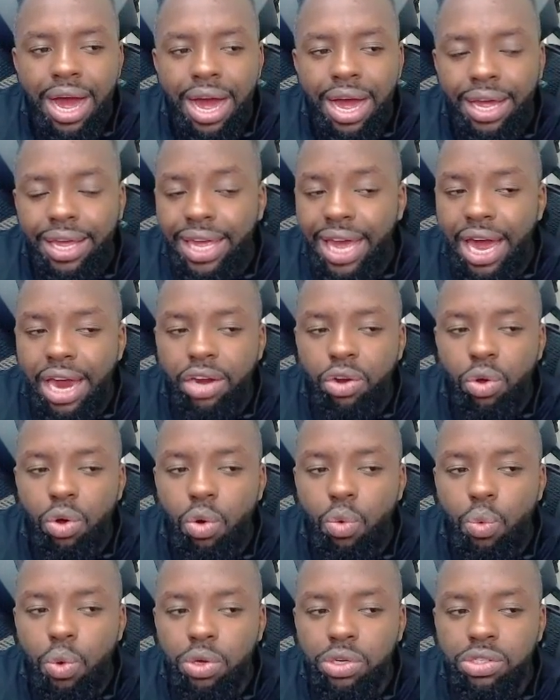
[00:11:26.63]

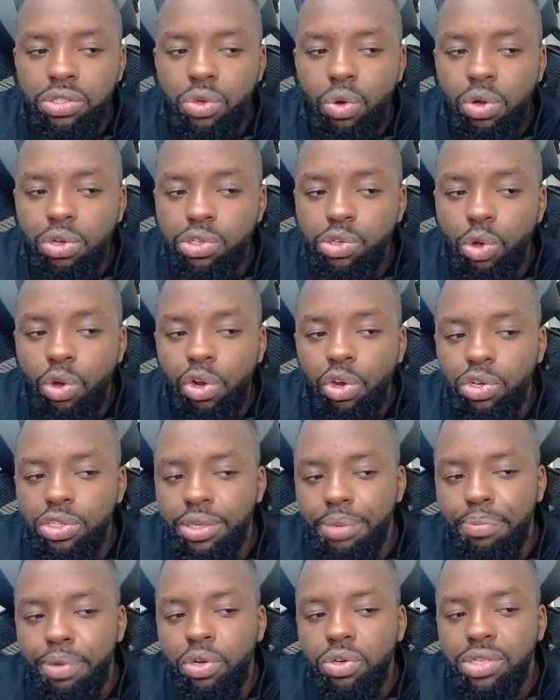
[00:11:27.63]
candle was also
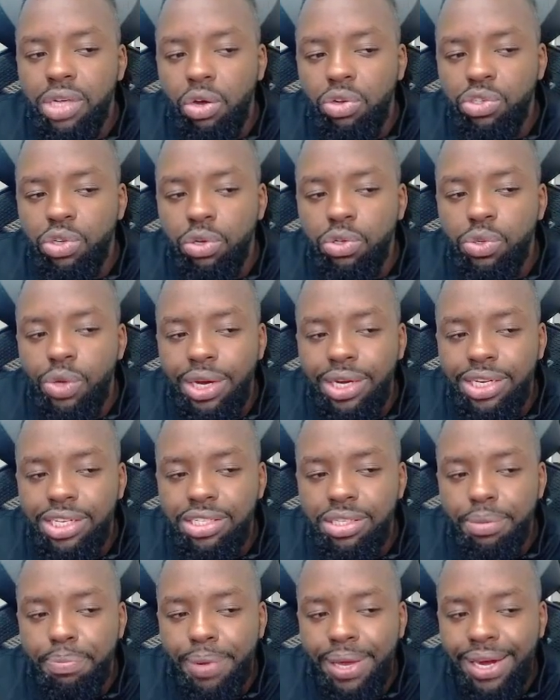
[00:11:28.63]
closing, because I was also
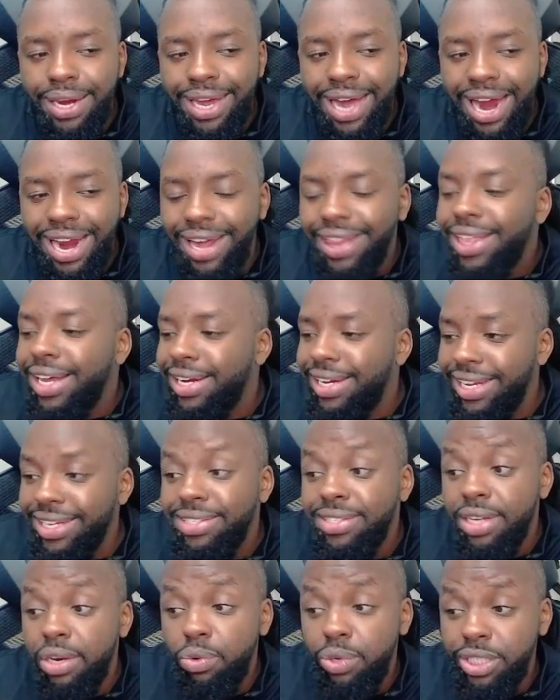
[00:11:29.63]
anticipating another
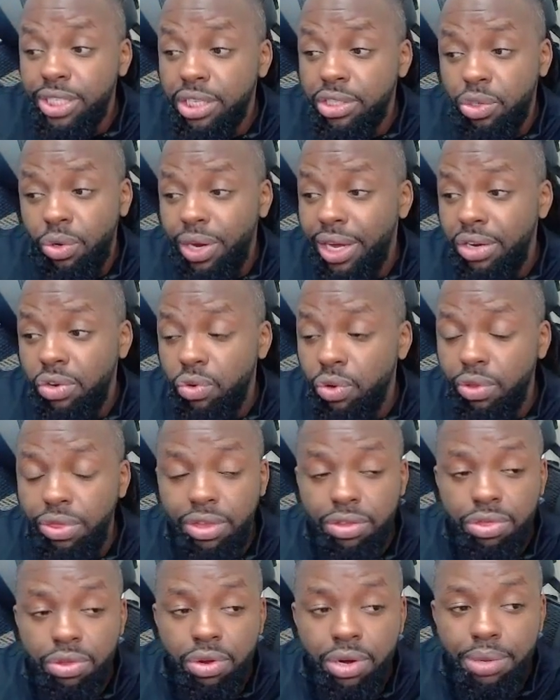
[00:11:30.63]
test and rejection entry on
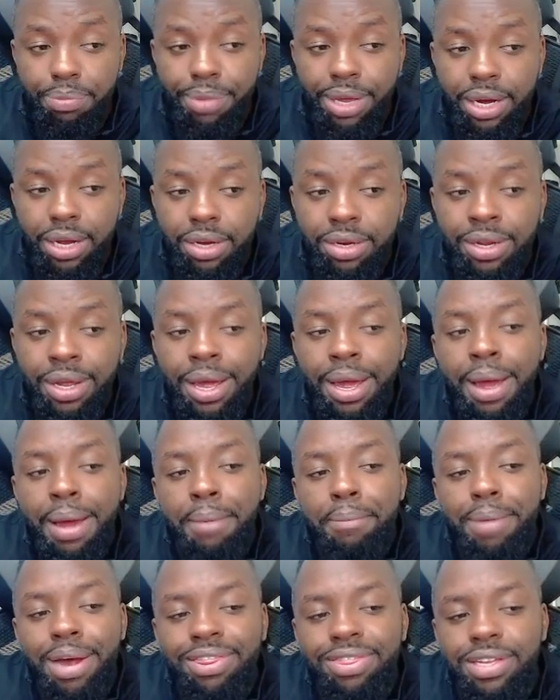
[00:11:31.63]
the 30-minute,
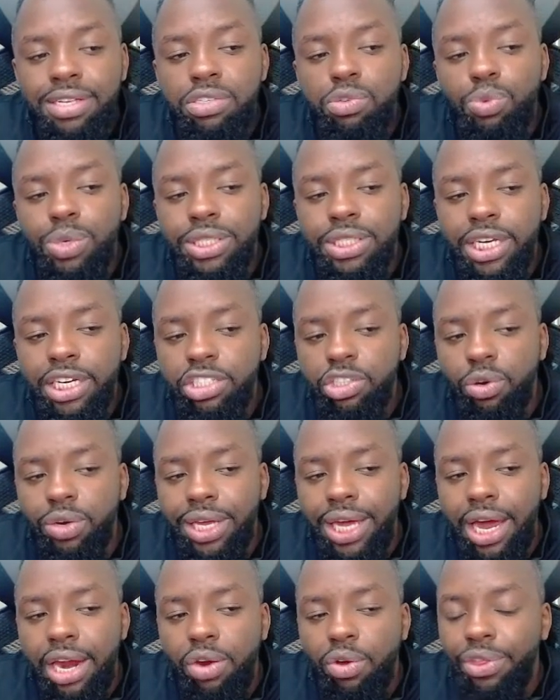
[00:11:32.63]
but this rejection
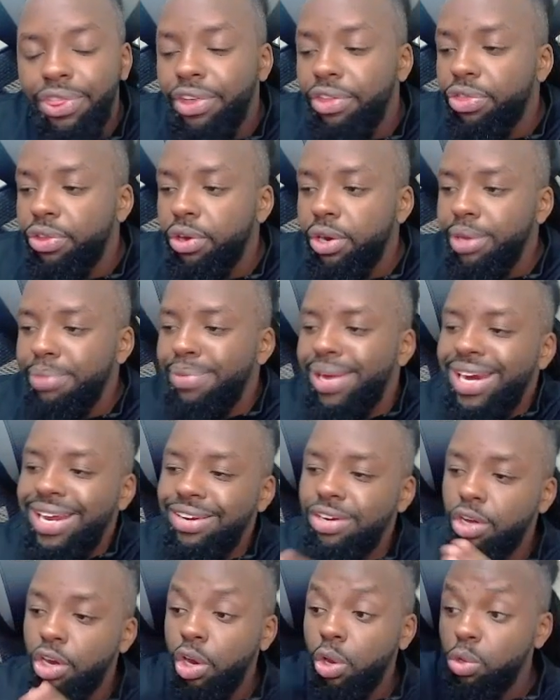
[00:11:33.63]
candle on the
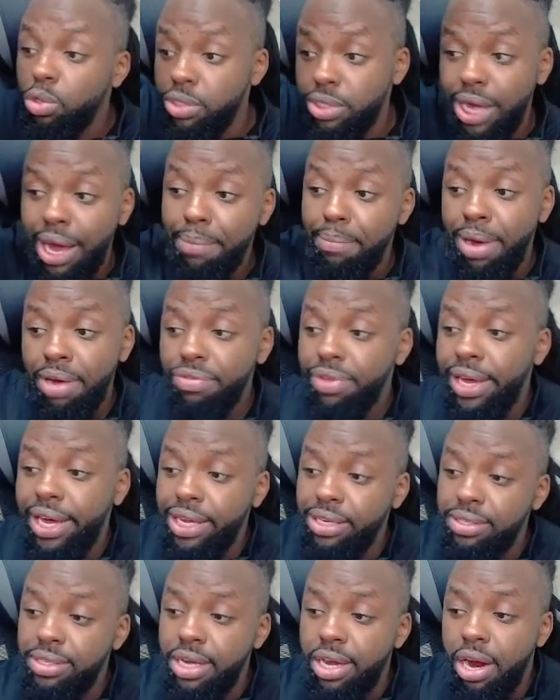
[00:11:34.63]
30-minute closed above
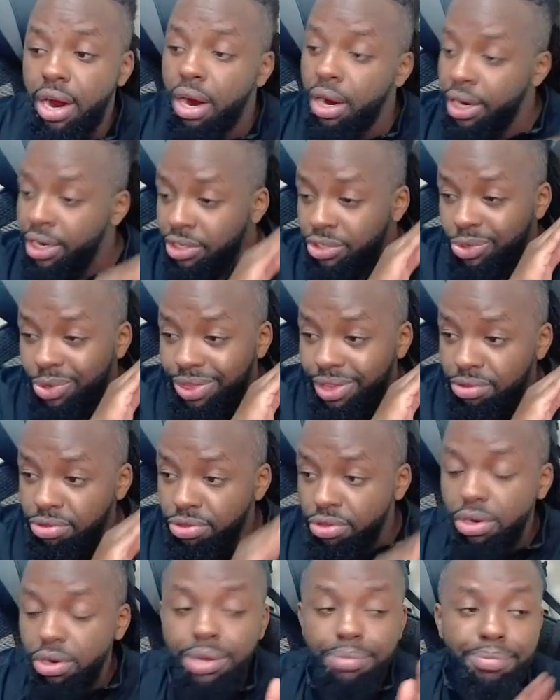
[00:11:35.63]
the SAR, so the
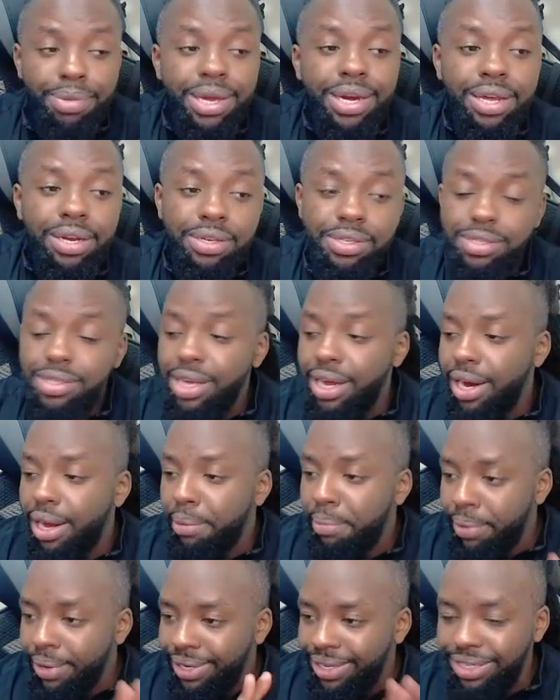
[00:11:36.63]
30-minute
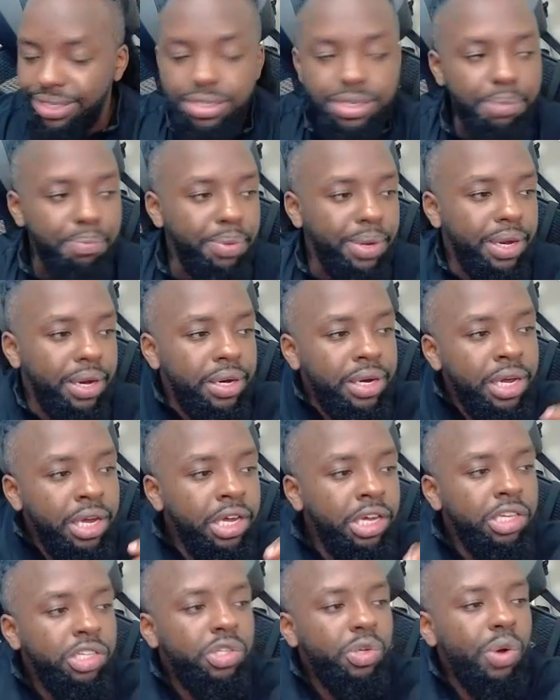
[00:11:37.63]
setup disappeared.
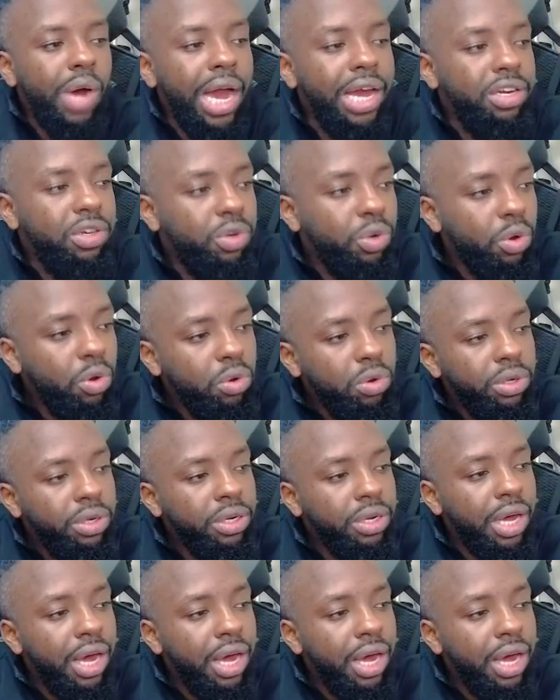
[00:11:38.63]
So I told